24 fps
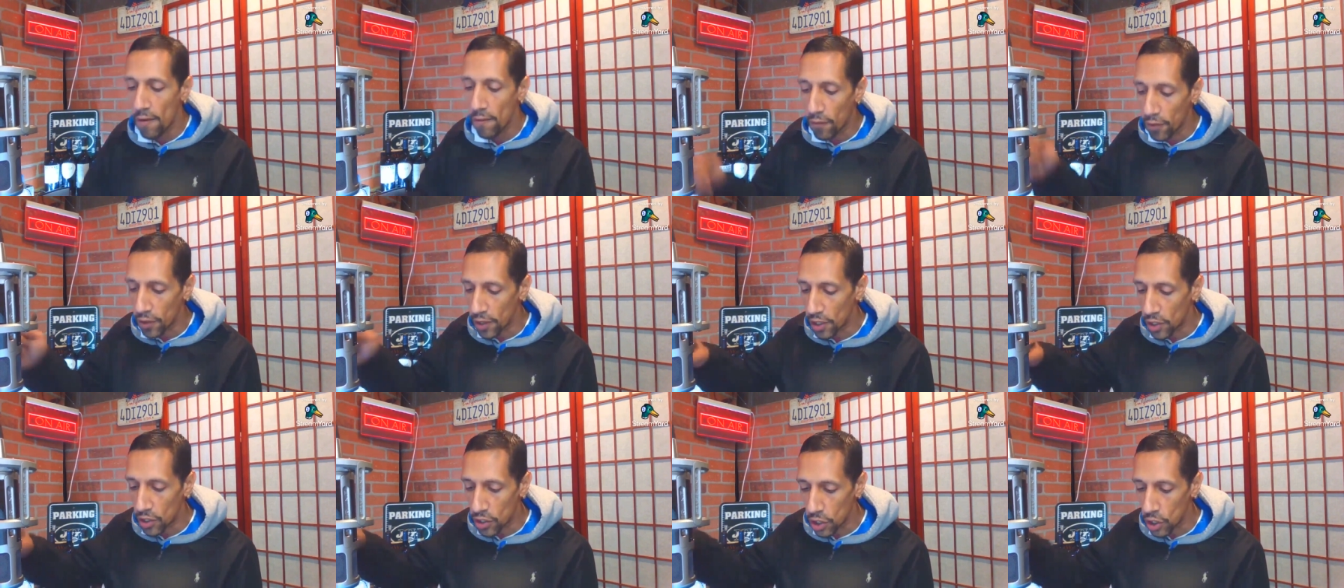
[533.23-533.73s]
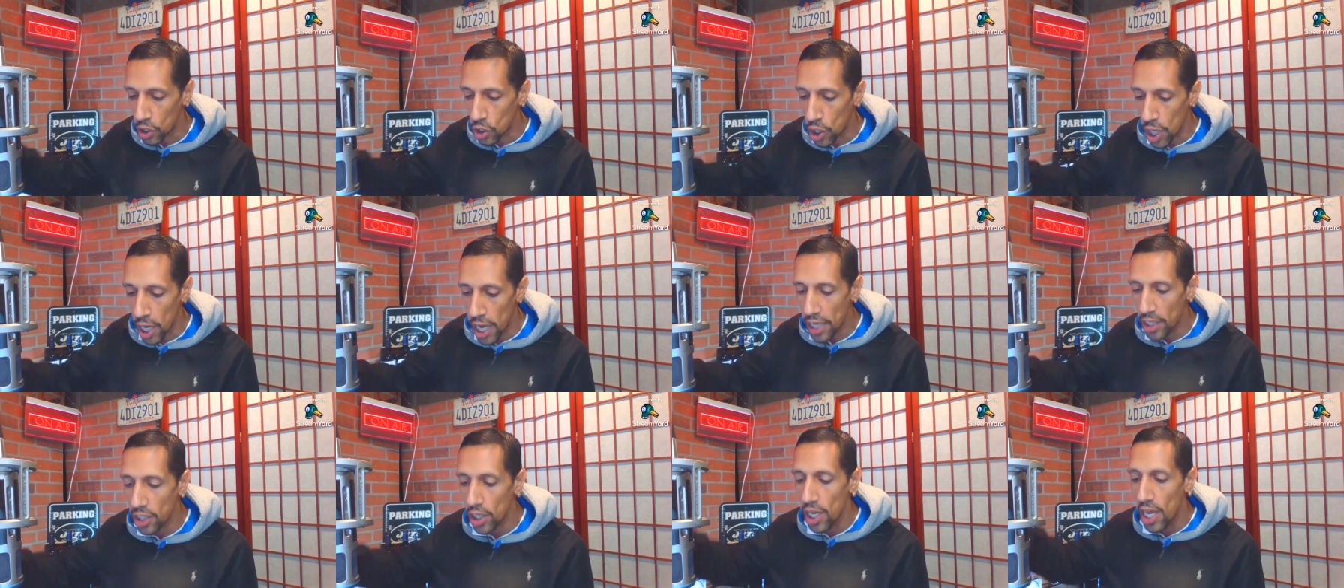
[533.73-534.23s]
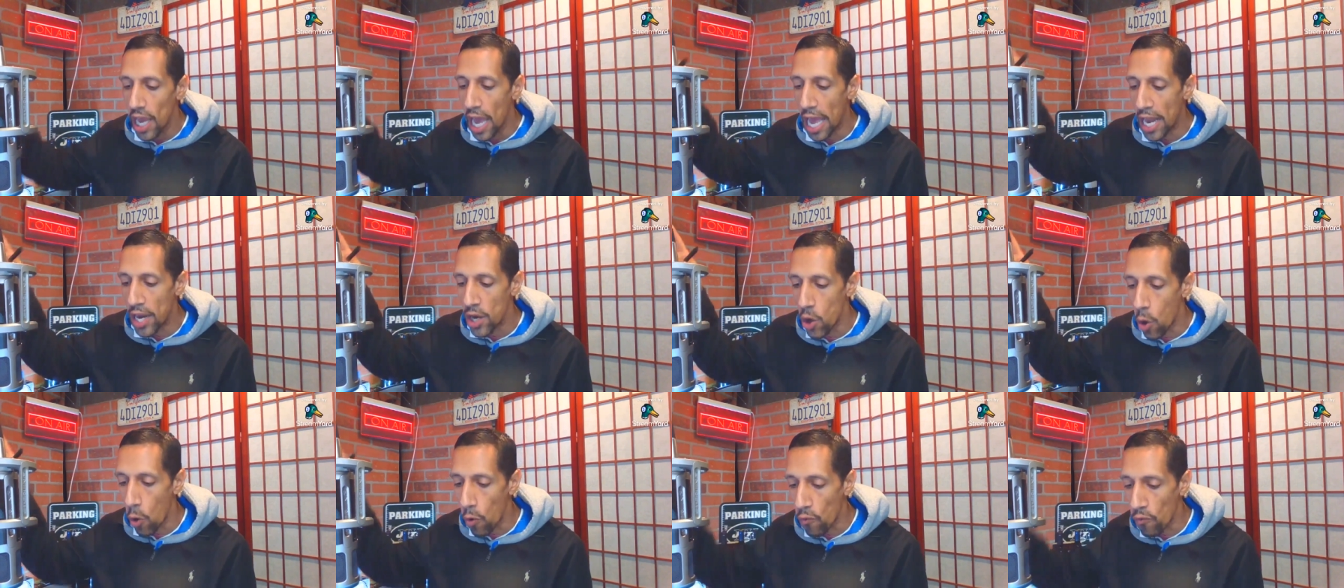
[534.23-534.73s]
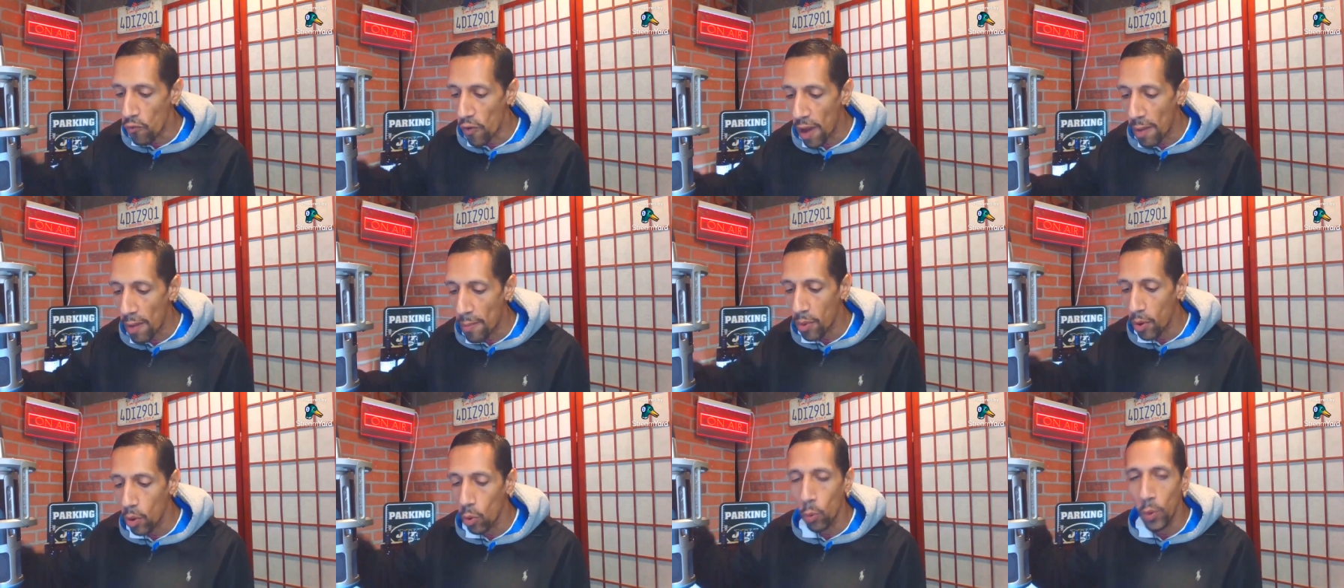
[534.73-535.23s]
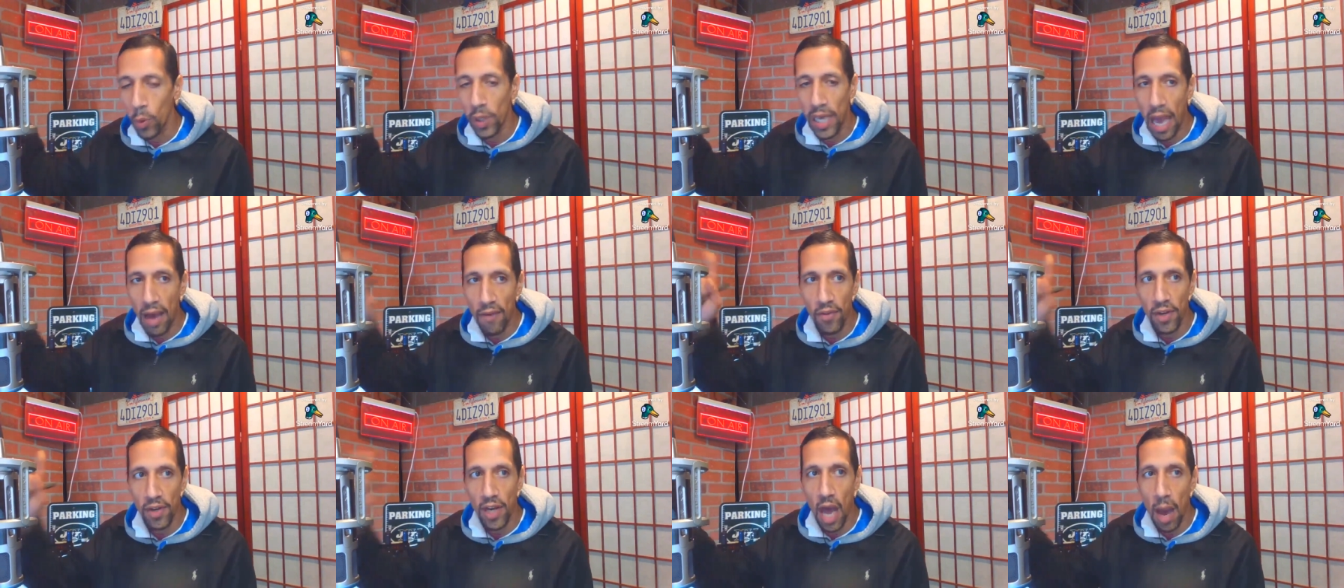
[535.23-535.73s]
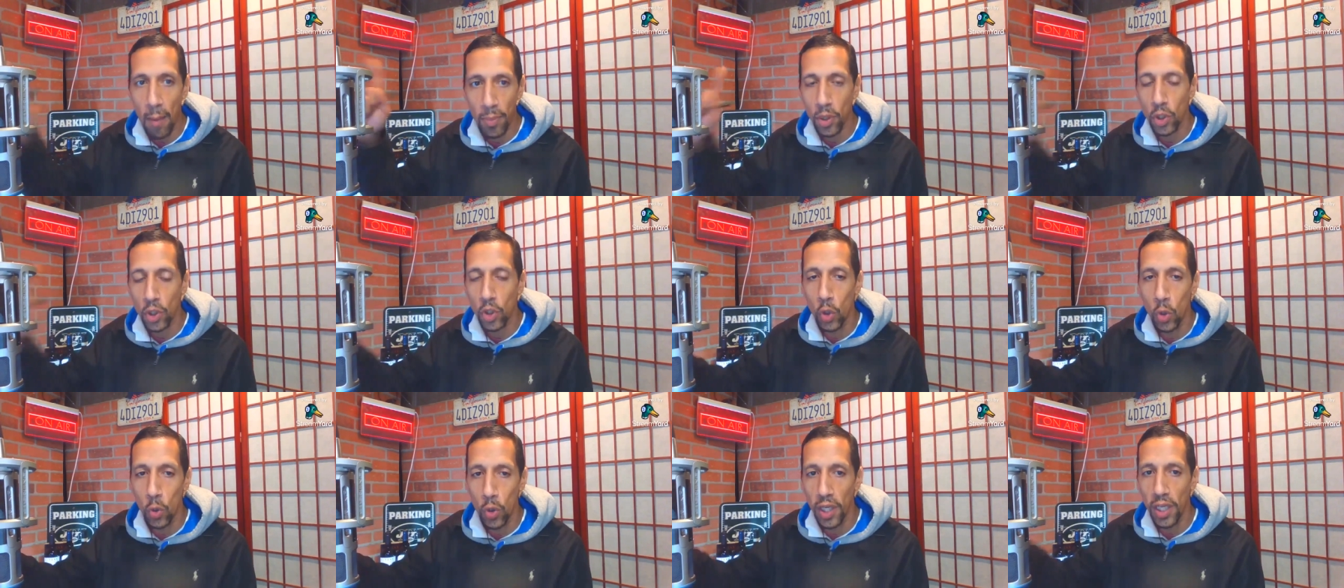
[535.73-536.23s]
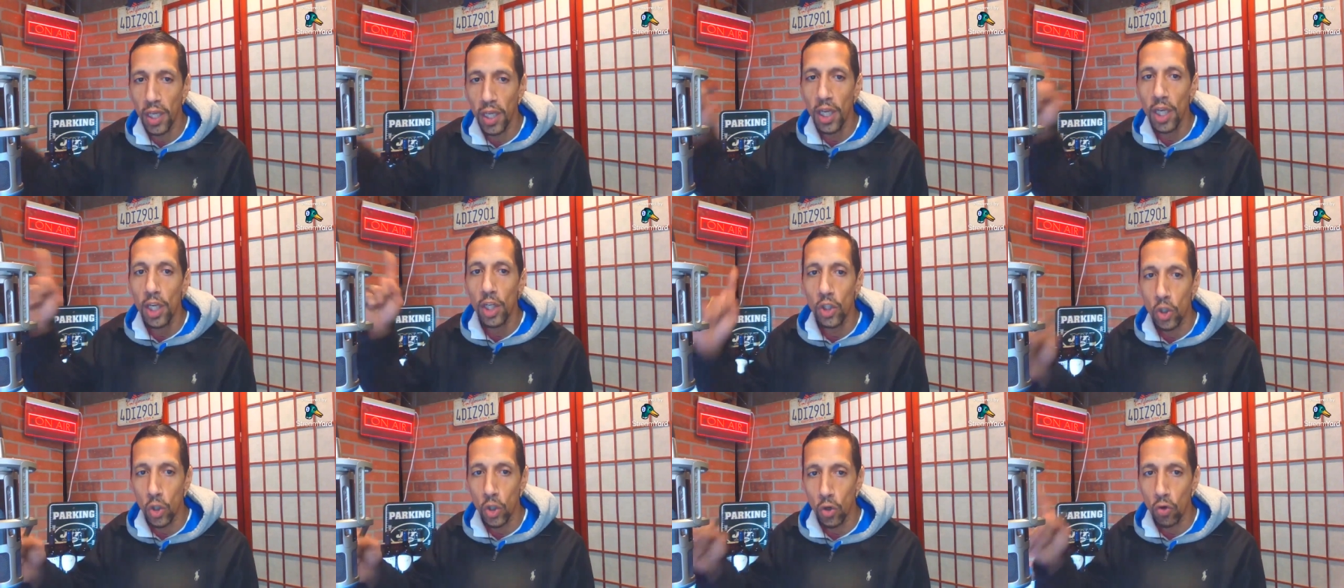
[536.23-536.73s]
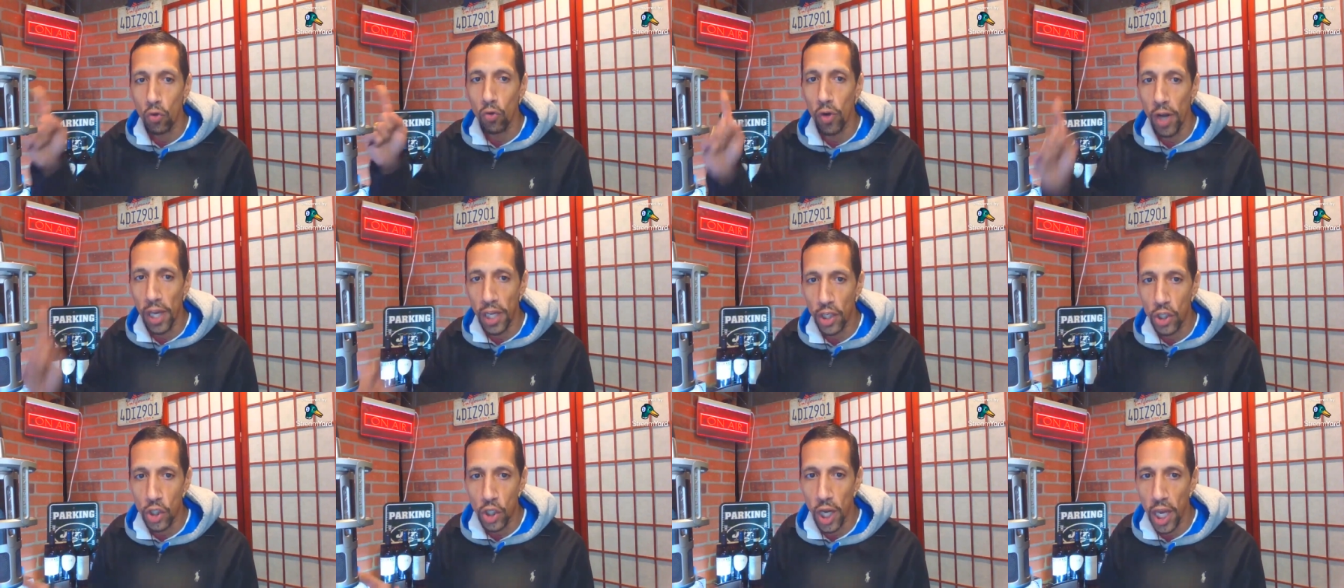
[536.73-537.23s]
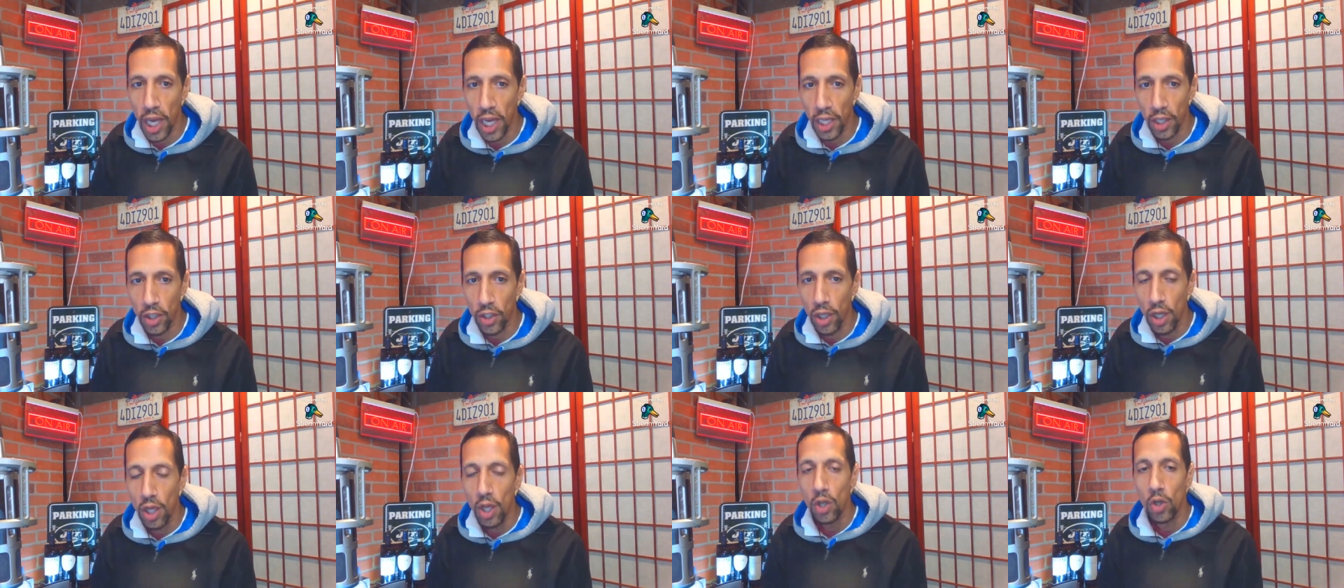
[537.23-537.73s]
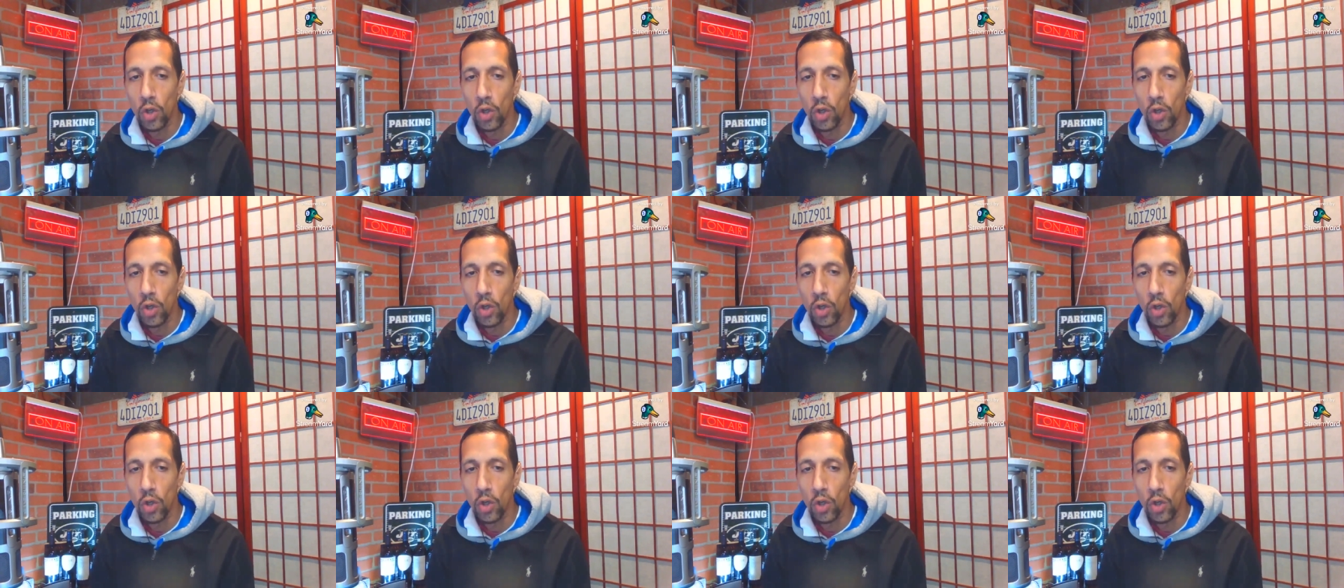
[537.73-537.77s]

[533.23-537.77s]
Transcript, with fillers: for this to change. And November, we have an opportunity to create change.